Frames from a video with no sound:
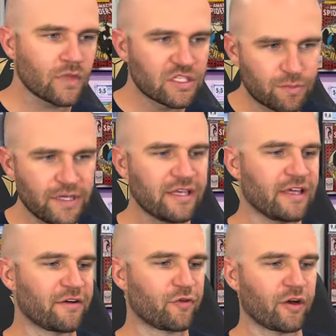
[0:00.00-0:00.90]

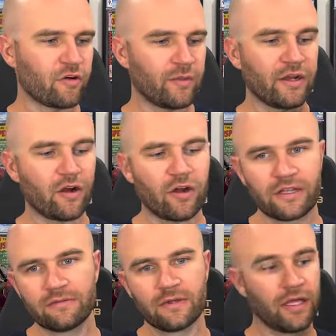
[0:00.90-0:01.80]
Speaking of Rick Remender, I
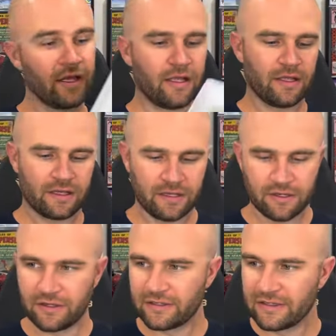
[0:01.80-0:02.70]
already
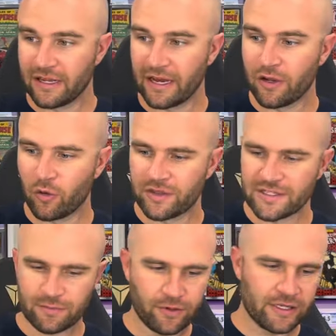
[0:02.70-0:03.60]
can I know what
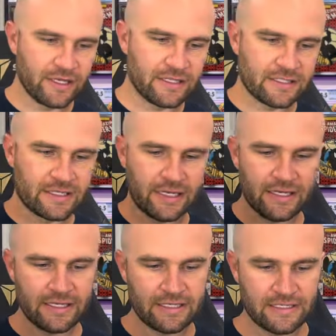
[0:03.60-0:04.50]
this book is.
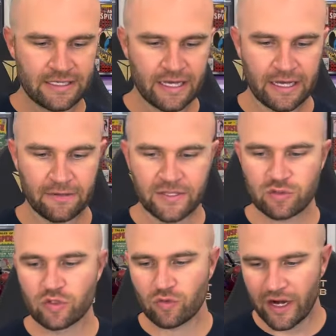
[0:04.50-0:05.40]
Is uh,
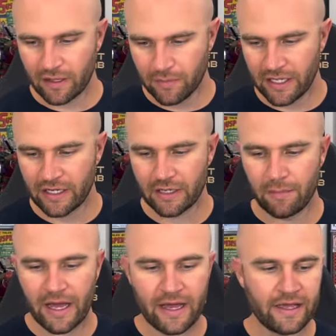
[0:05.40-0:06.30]
this was recommended
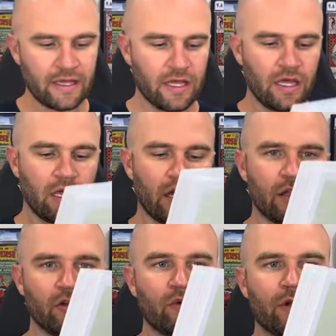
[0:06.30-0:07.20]
by
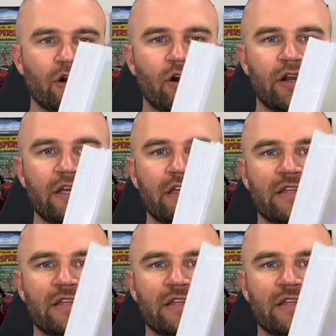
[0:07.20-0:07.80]
Illuminerdi.